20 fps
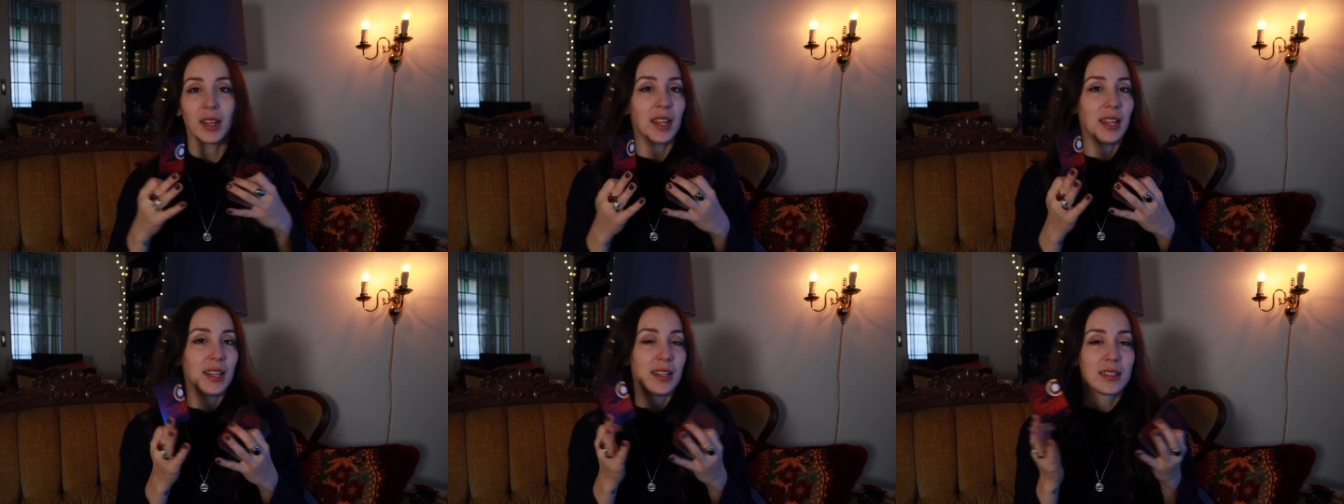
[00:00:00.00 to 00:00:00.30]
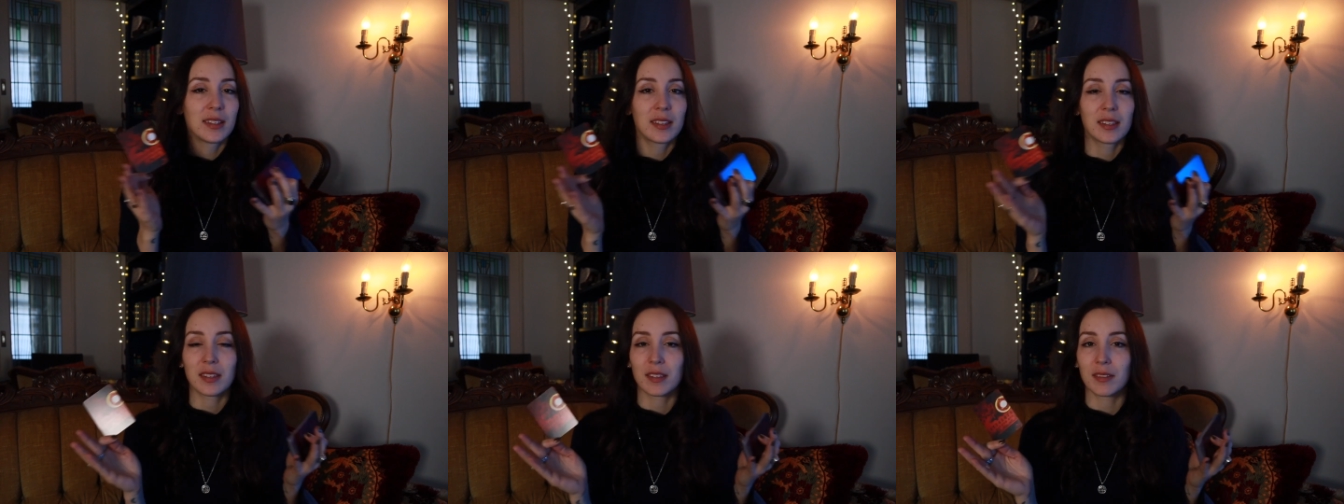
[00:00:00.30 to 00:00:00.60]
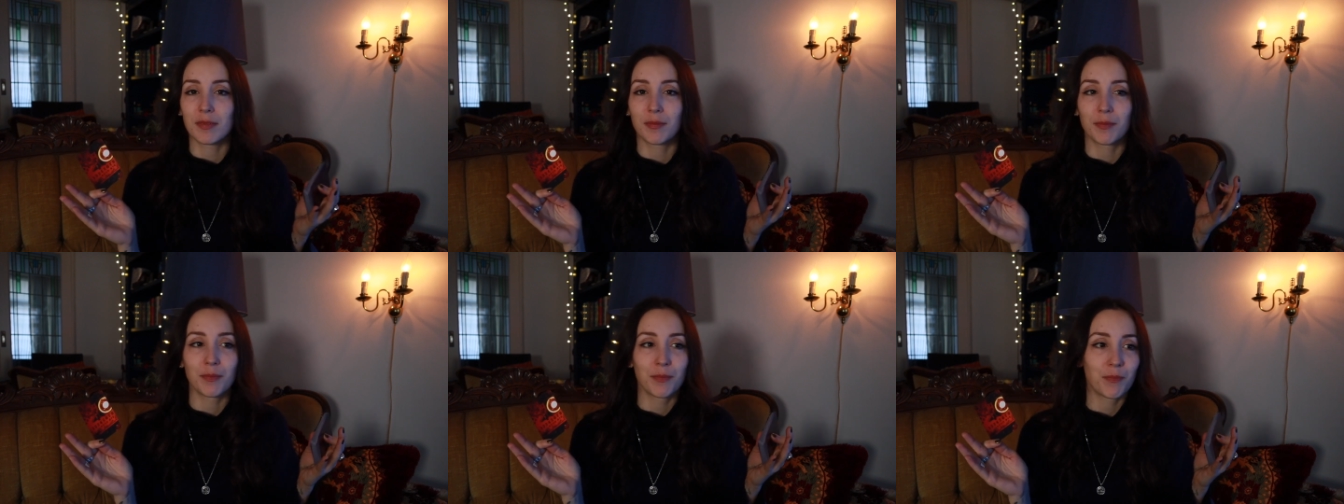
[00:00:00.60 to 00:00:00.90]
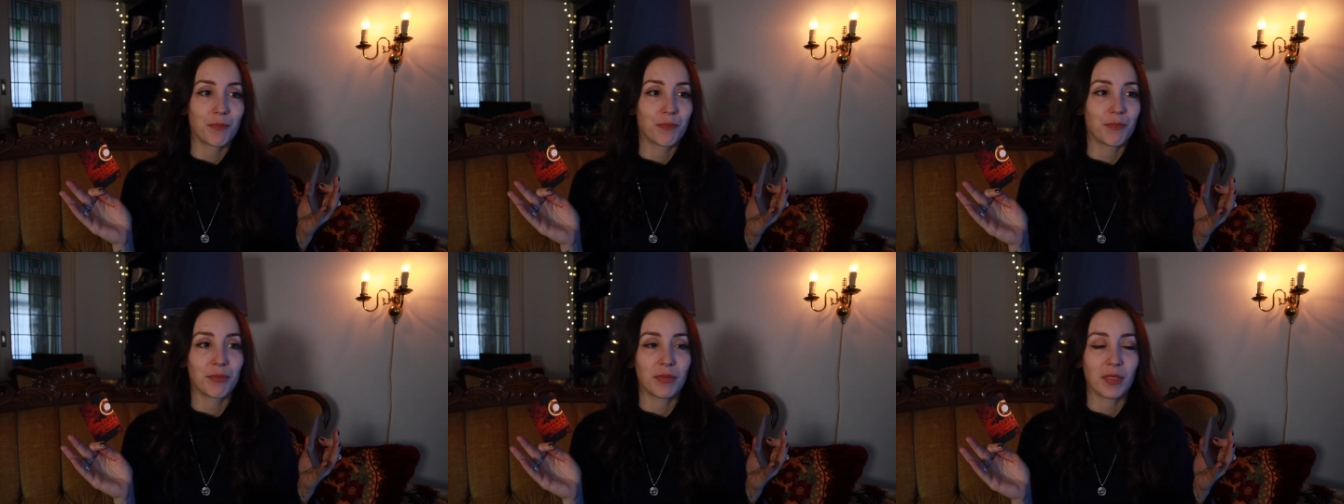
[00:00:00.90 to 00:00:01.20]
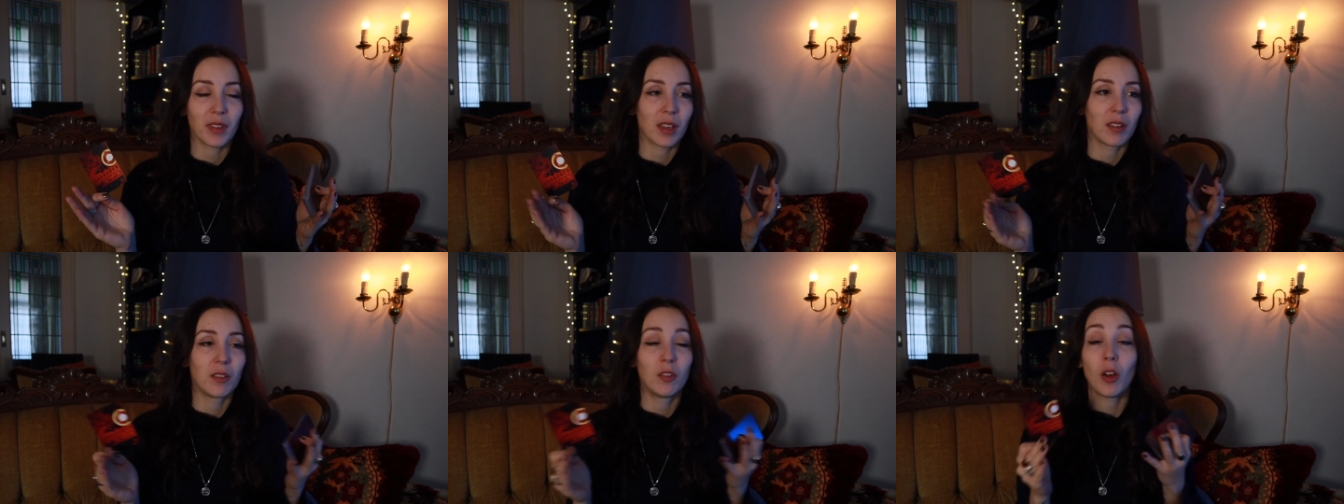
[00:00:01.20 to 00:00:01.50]
is
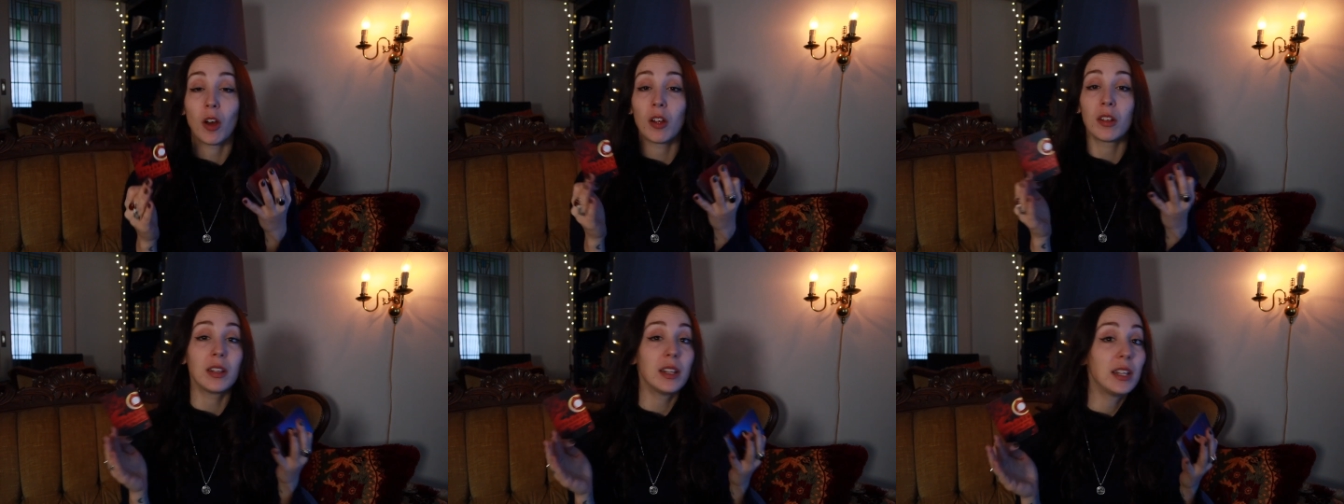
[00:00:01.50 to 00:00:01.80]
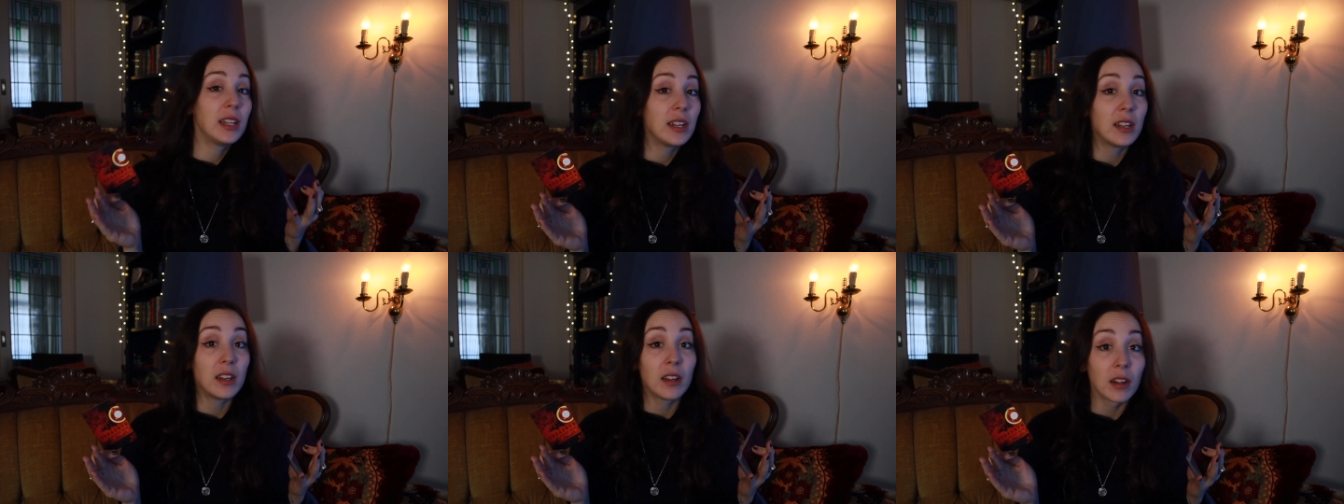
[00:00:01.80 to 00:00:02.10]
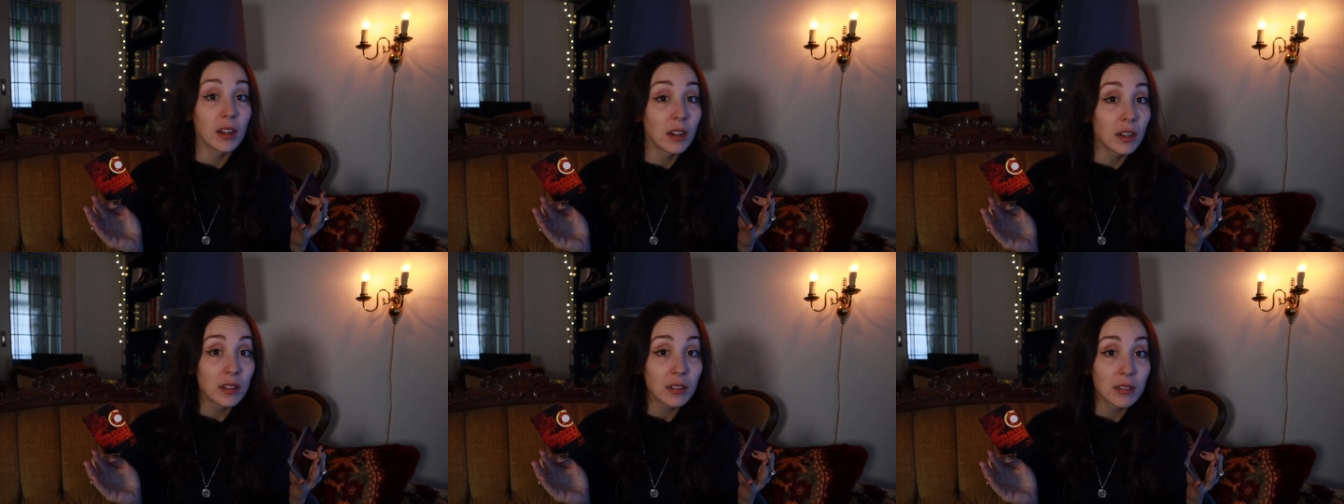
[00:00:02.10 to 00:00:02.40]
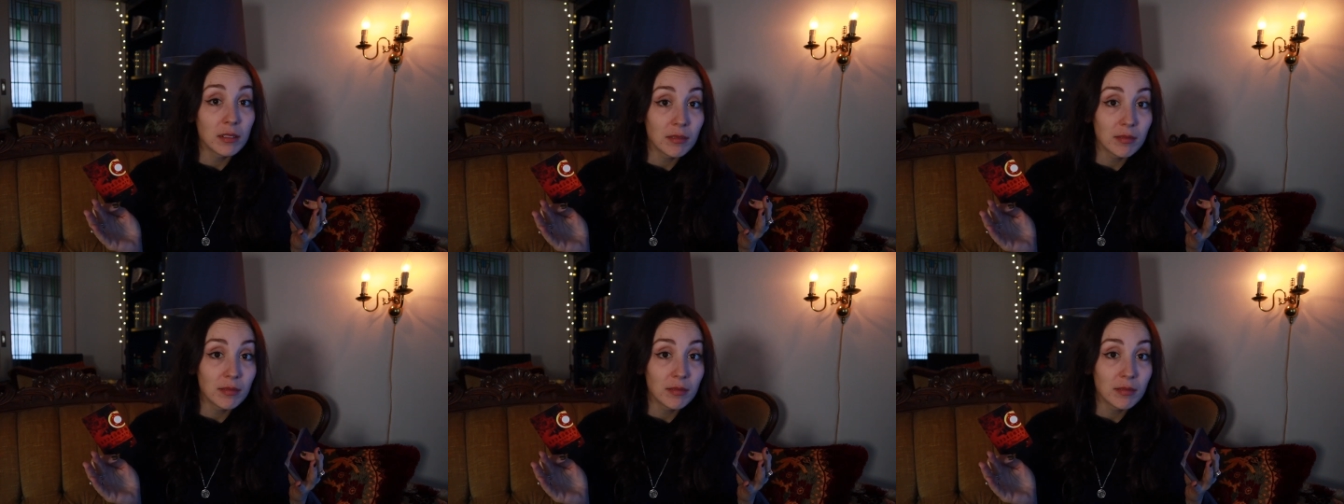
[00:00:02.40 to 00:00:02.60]
nonlinear,